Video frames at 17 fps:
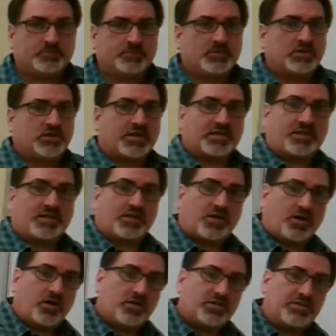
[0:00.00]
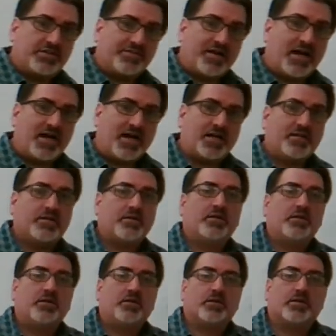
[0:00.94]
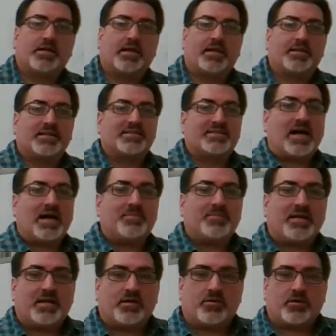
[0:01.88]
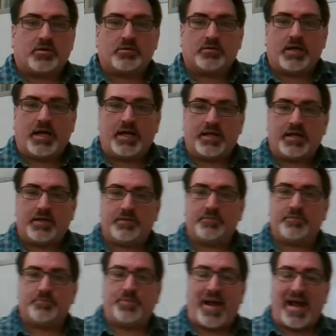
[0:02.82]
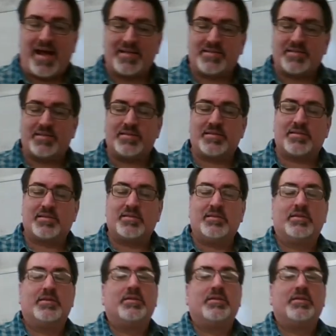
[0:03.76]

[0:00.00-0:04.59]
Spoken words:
Look at the current you've got, look at the time that it passes,